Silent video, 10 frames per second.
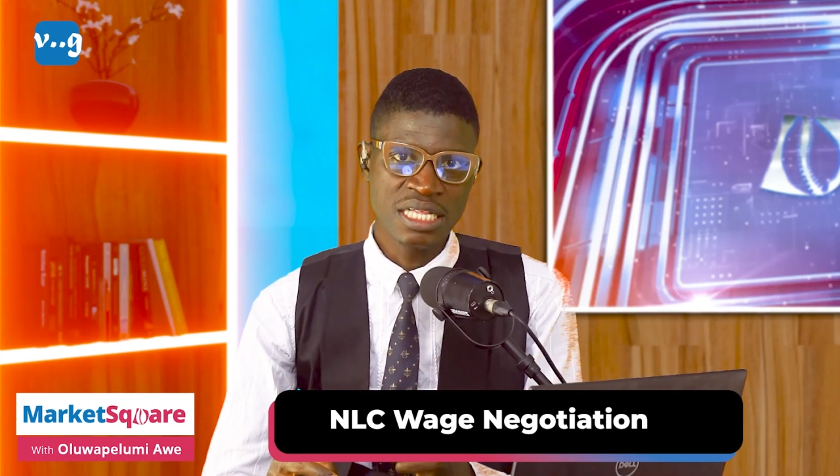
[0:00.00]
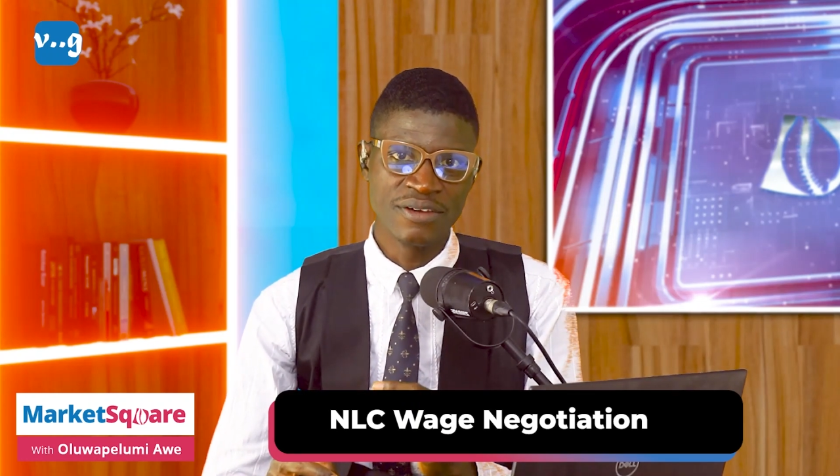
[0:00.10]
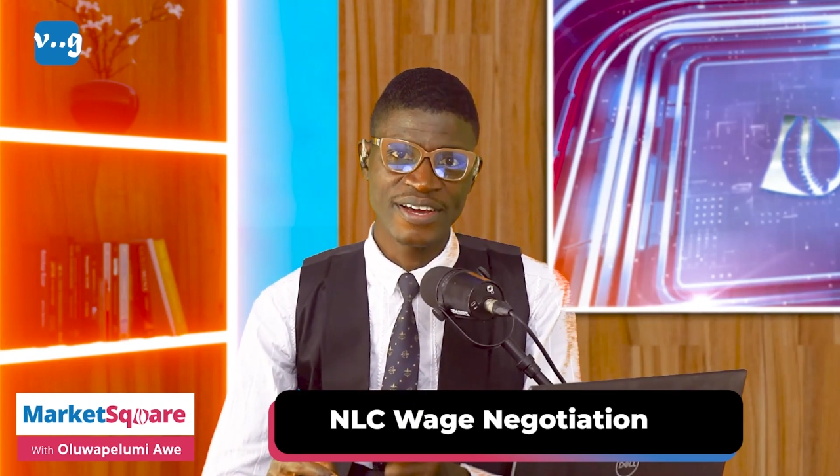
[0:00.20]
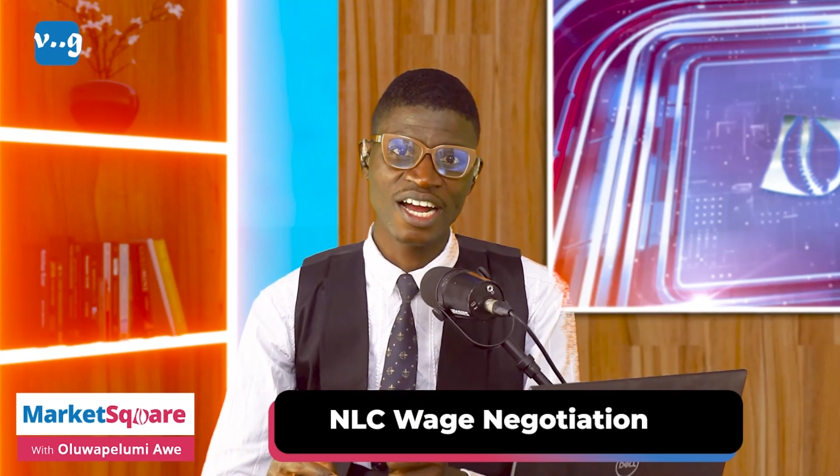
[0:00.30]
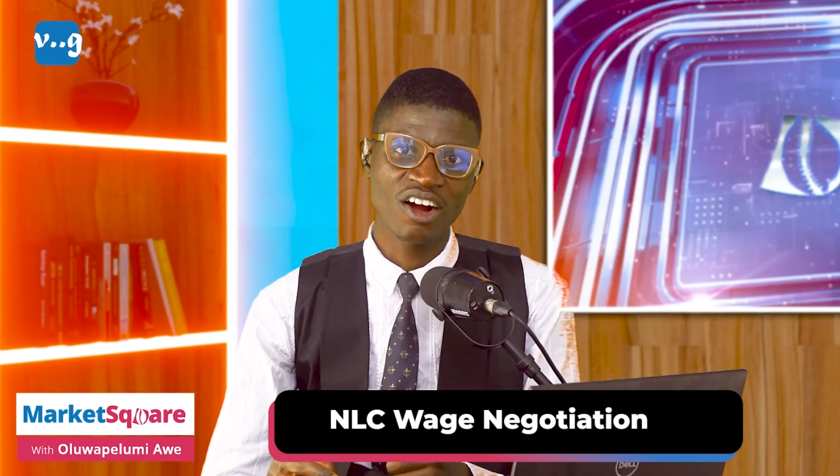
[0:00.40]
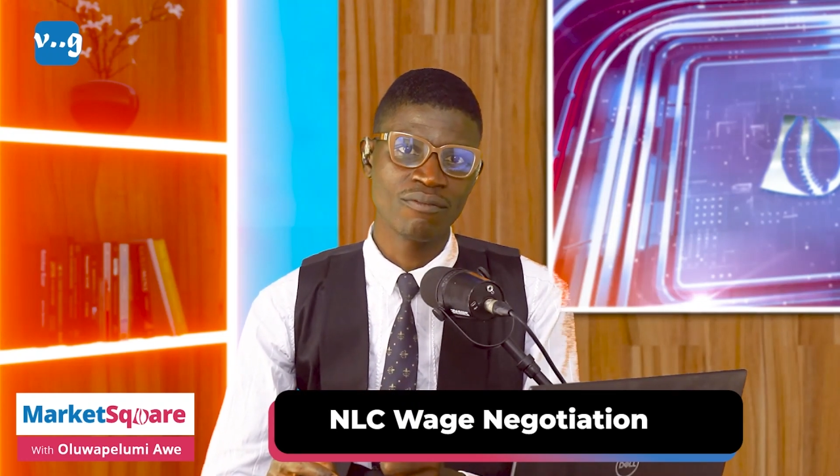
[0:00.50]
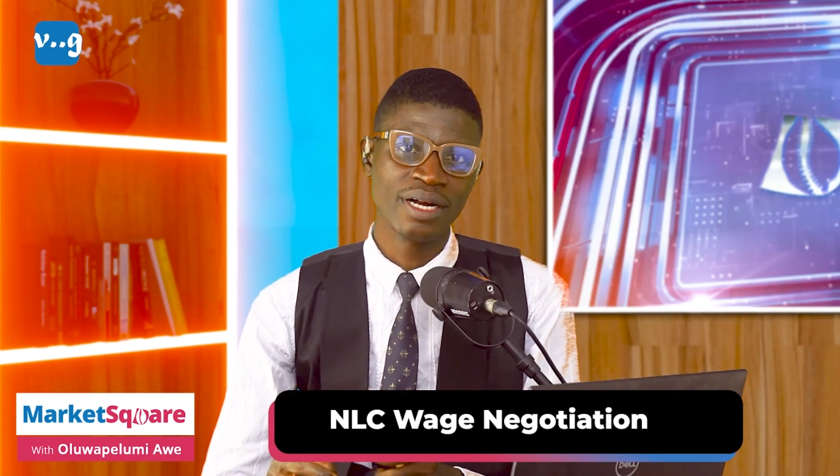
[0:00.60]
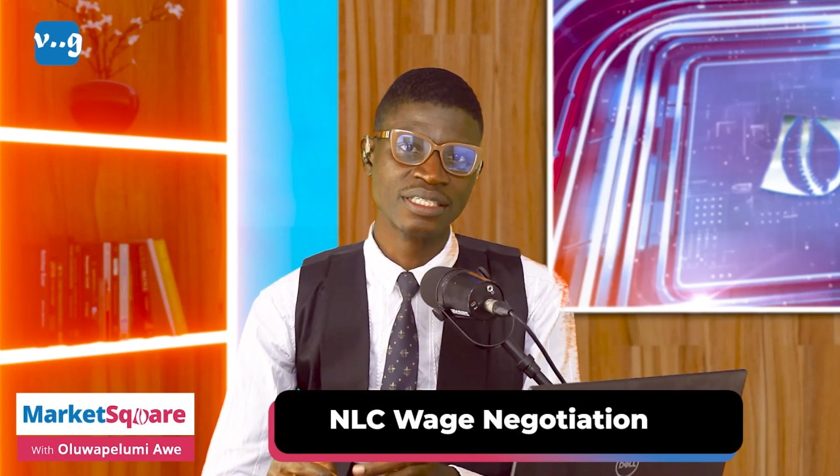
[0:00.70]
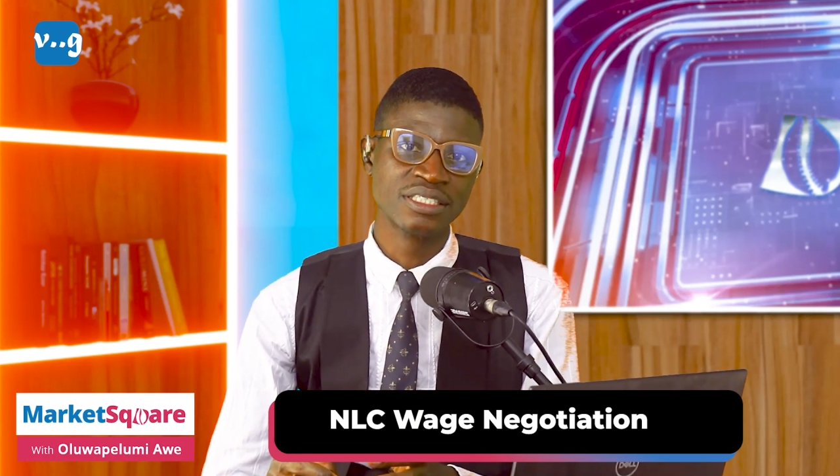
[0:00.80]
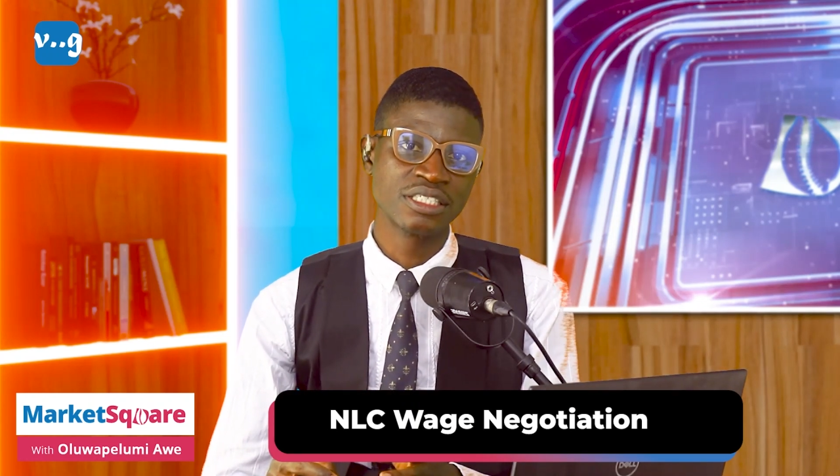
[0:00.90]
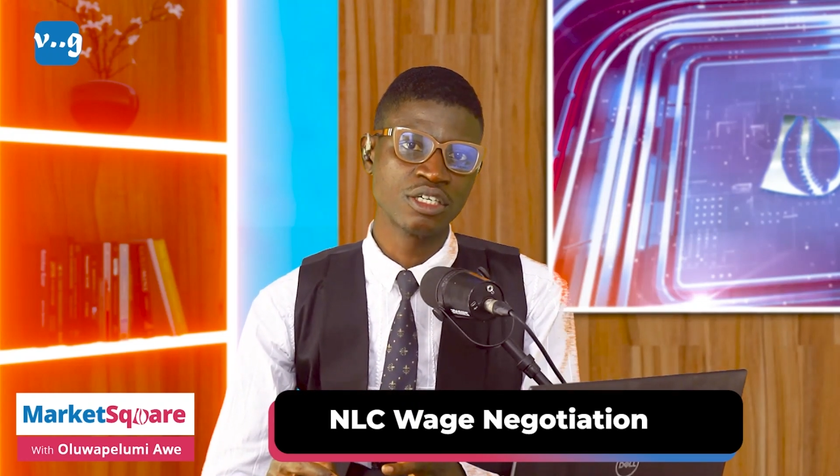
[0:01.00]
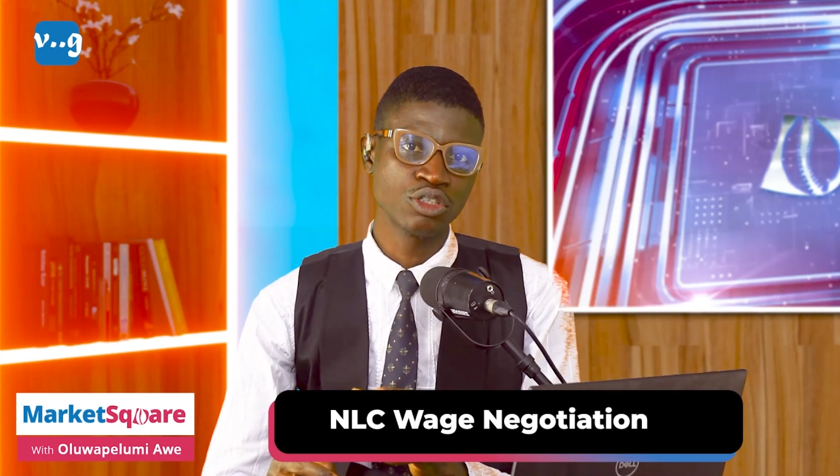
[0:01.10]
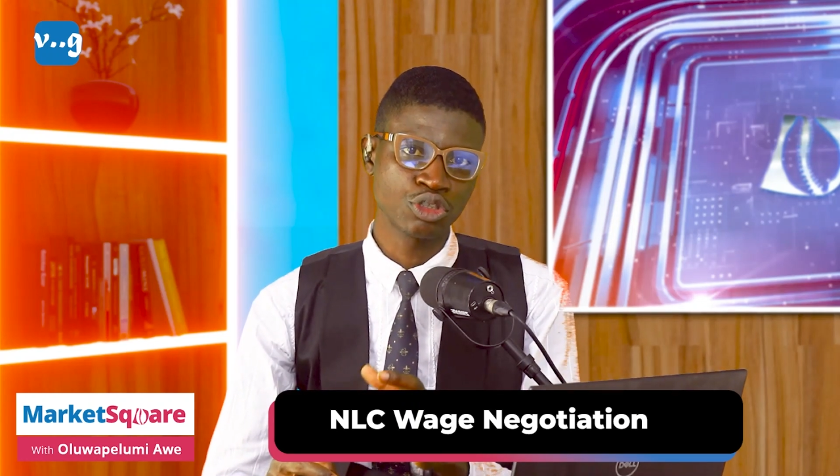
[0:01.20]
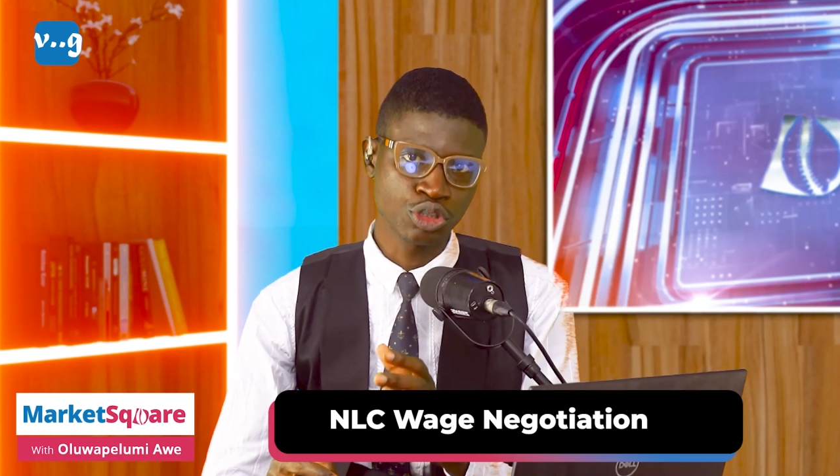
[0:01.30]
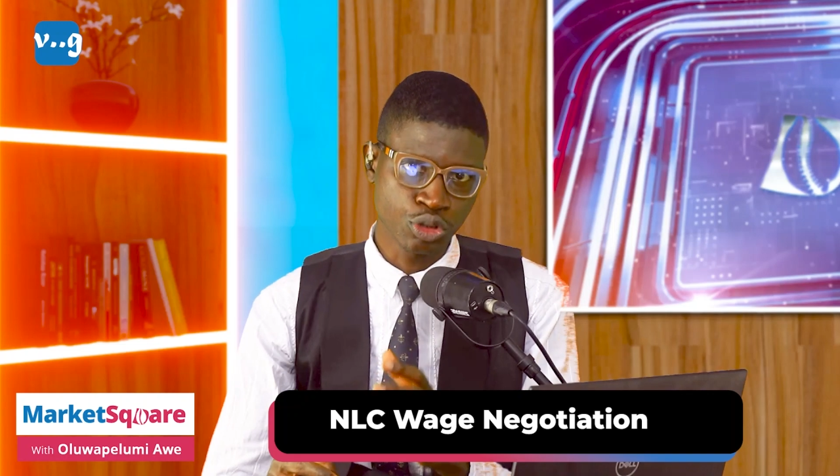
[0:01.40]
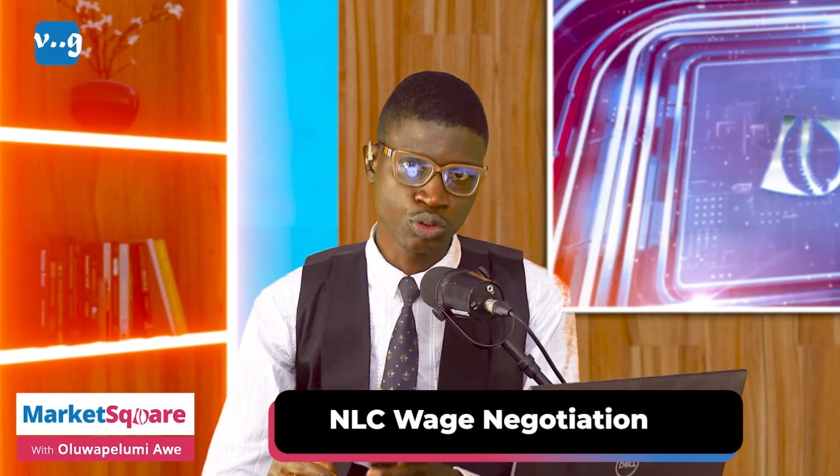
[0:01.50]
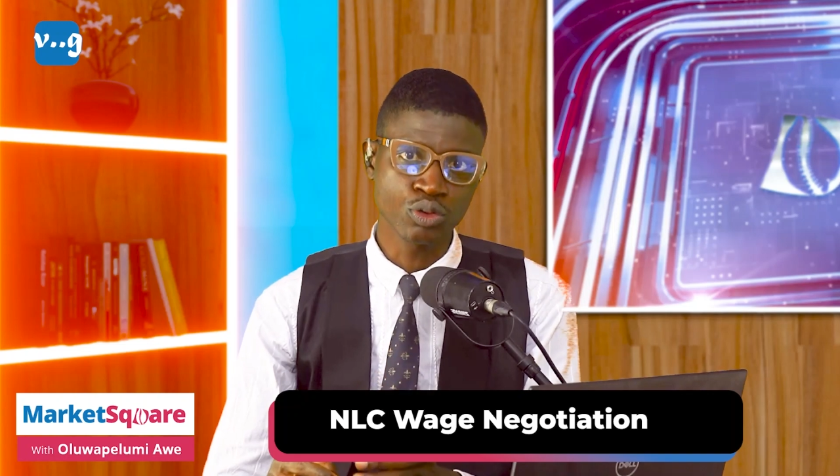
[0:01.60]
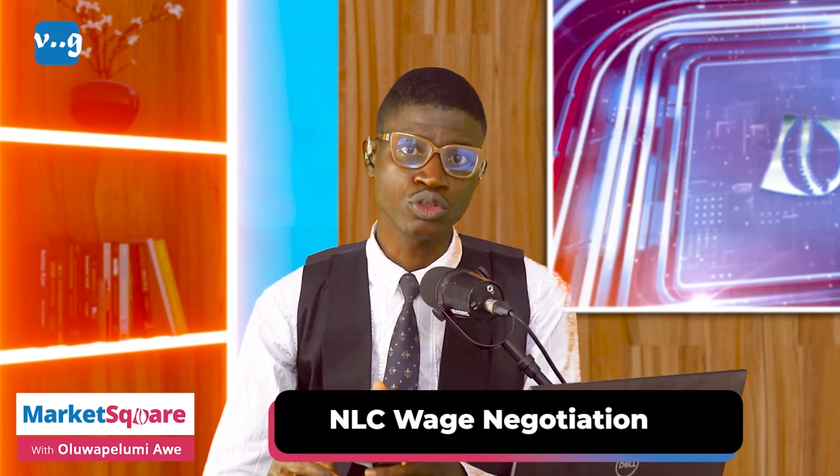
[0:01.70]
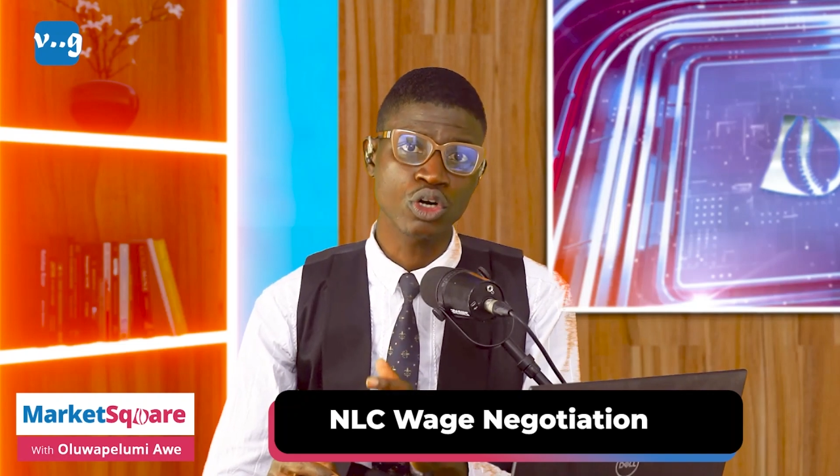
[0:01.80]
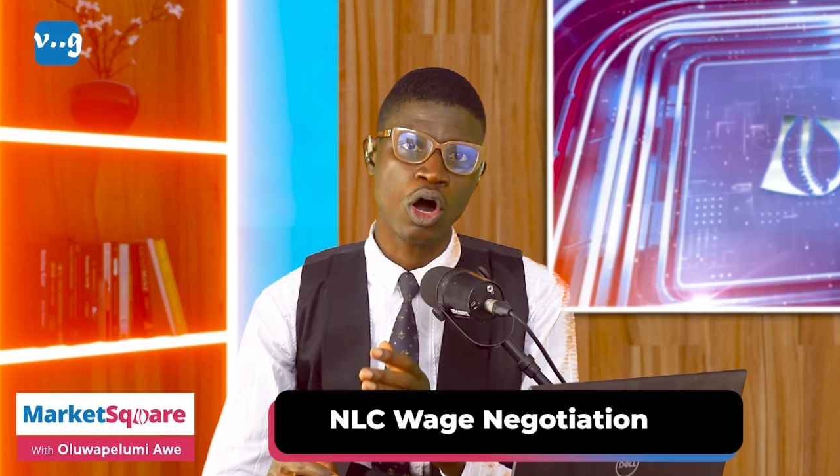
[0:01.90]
The federal government should